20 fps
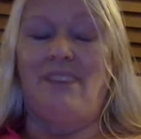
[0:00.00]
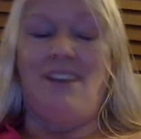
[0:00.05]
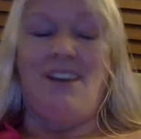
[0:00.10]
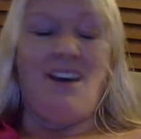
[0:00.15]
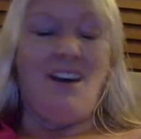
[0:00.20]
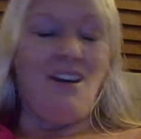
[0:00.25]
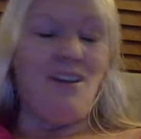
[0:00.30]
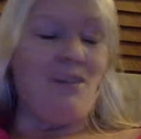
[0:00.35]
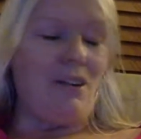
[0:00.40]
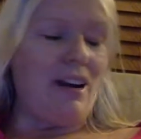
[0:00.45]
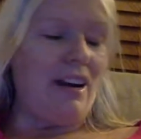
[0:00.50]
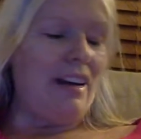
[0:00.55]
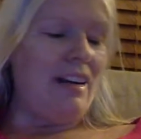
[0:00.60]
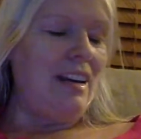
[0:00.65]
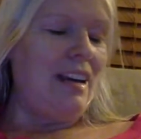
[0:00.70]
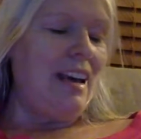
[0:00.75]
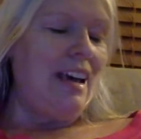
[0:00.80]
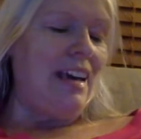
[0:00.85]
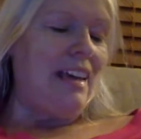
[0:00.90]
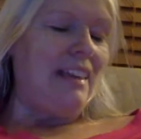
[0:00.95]
All right.
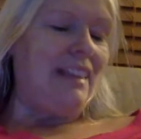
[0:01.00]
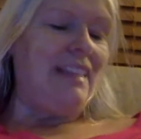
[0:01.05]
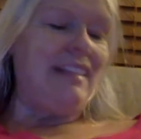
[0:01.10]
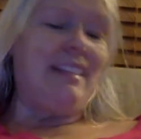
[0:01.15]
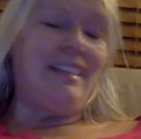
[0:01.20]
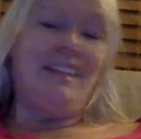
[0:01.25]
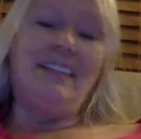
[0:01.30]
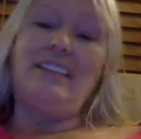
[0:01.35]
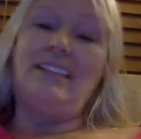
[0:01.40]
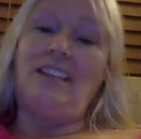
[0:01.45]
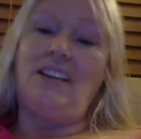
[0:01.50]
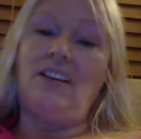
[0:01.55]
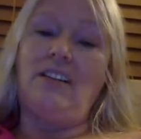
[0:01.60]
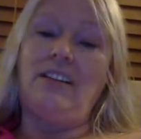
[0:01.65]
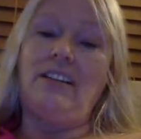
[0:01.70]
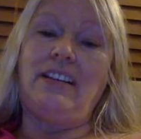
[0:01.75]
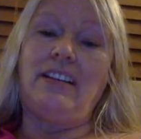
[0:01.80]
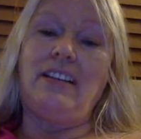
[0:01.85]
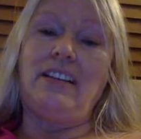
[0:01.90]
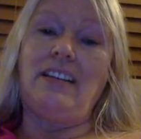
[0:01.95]
This is
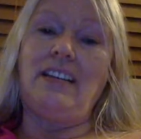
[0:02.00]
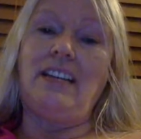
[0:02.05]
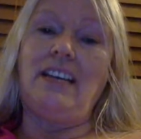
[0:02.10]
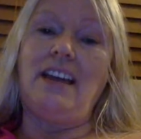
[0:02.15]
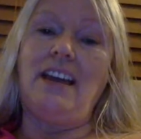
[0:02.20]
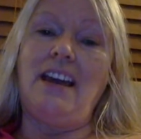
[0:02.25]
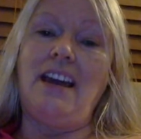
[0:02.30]
Tara King,